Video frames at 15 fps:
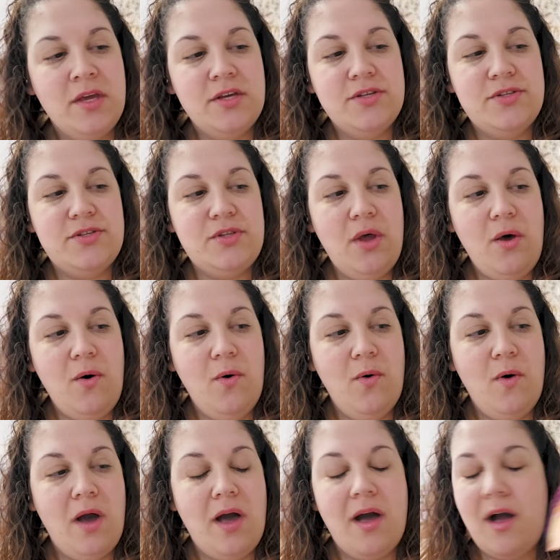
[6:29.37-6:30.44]

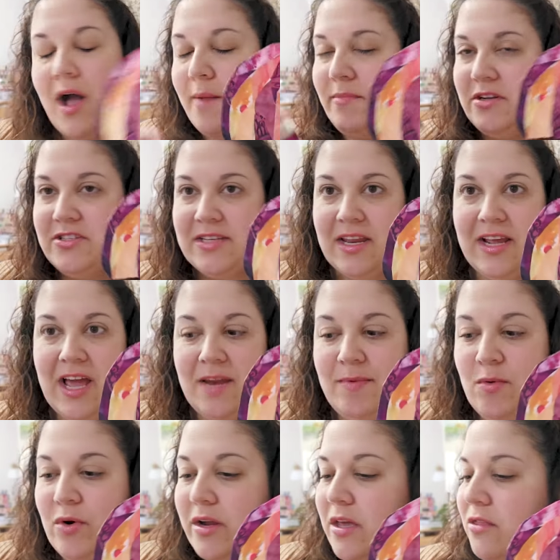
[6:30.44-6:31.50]
So I'm just going to kind of be
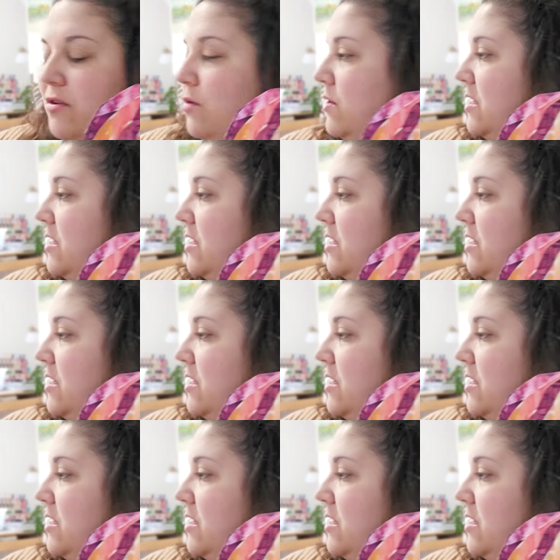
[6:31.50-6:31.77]
working through